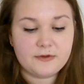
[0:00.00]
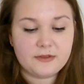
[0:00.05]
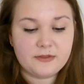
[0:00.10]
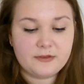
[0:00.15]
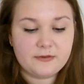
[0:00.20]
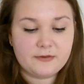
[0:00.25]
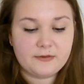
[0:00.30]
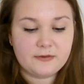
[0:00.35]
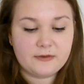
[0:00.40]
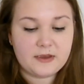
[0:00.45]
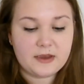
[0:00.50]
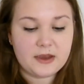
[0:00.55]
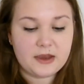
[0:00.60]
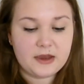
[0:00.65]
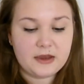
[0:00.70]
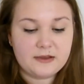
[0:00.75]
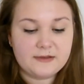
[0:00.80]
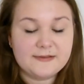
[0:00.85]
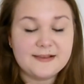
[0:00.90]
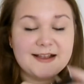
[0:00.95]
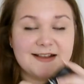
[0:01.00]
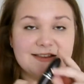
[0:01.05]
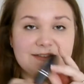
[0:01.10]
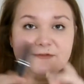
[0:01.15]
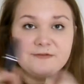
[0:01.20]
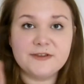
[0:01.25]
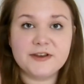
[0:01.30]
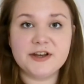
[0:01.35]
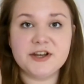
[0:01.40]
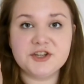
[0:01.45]
and this is a satin
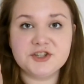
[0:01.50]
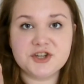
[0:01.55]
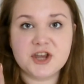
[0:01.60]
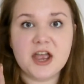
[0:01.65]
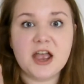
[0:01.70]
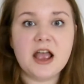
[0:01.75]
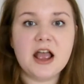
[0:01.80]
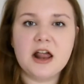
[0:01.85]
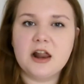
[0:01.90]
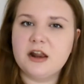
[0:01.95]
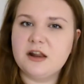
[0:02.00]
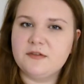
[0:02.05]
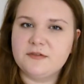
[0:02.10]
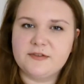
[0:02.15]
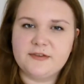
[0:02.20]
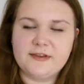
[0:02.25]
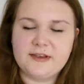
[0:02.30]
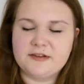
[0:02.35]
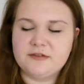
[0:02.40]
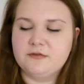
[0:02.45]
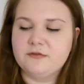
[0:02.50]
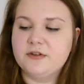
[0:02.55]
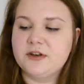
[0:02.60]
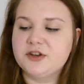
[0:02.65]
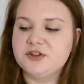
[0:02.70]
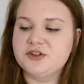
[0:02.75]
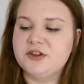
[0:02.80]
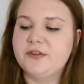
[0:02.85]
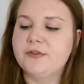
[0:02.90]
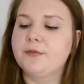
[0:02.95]
finish. I love the satin
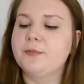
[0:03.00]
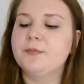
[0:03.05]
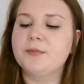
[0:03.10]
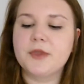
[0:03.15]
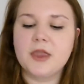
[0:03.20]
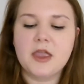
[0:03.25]
finishes.